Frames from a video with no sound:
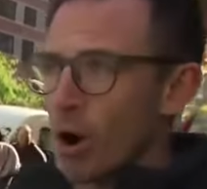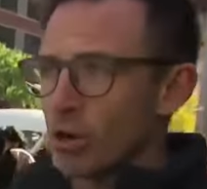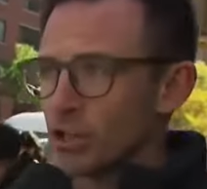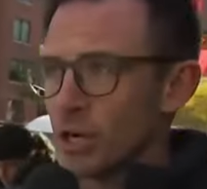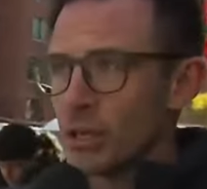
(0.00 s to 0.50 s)

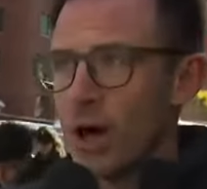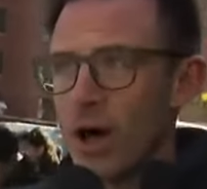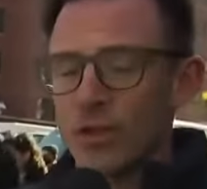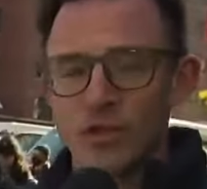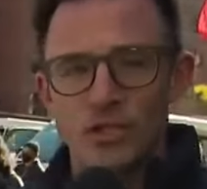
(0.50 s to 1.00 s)
uh, in
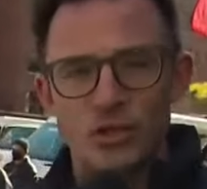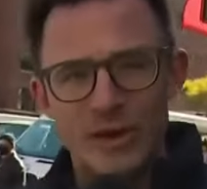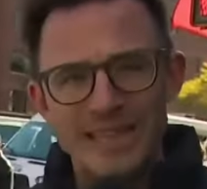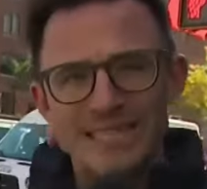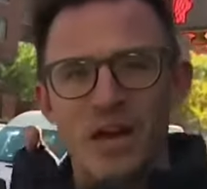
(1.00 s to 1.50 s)
twenty-three years that I've
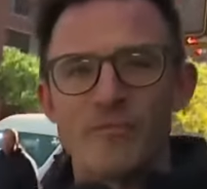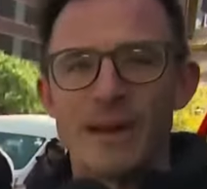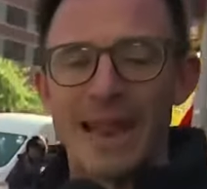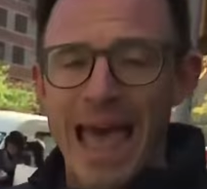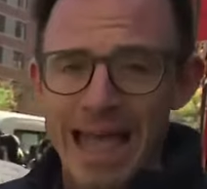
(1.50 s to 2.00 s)
been studying
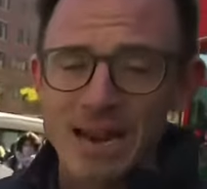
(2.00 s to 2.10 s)
this.